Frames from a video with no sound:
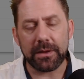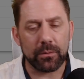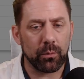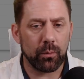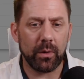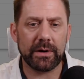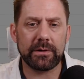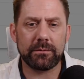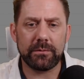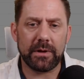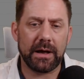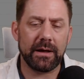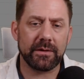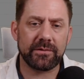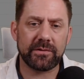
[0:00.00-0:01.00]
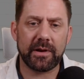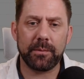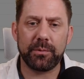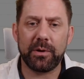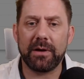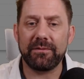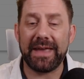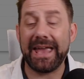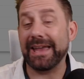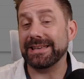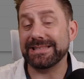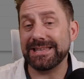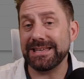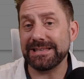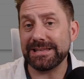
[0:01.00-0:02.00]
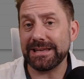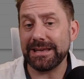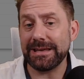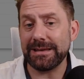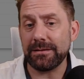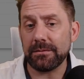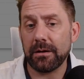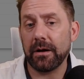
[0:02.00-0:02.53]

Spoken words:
in one setup you have ATT,